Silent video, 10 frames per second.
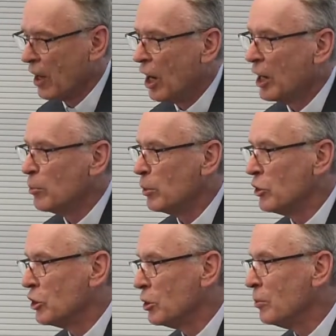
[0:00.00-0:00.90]
I
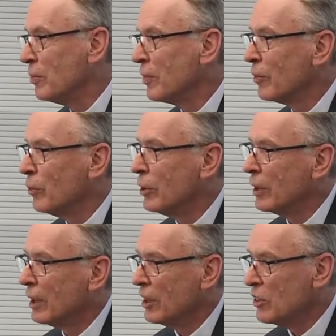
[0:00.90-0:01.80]
presume,
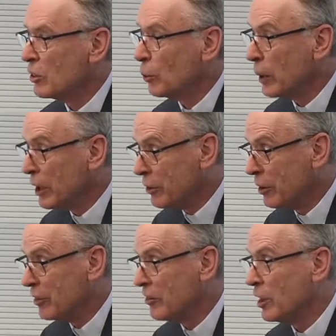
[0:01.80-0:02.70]
were at least aware
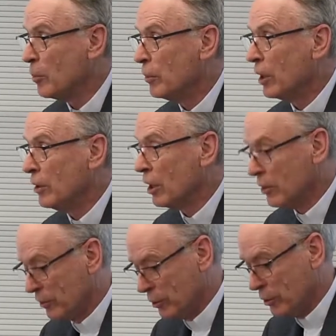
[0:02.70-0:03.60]
of, that might not
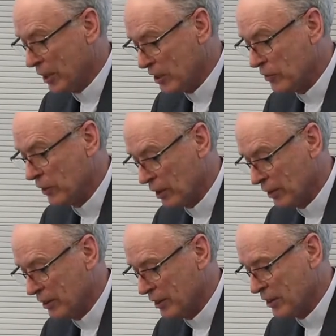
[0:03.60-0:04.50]
have always
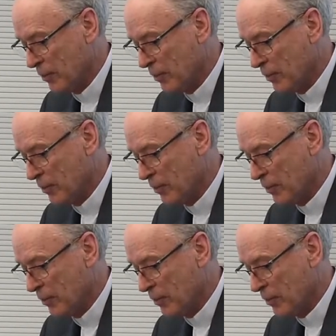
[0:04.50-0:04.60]
followed it.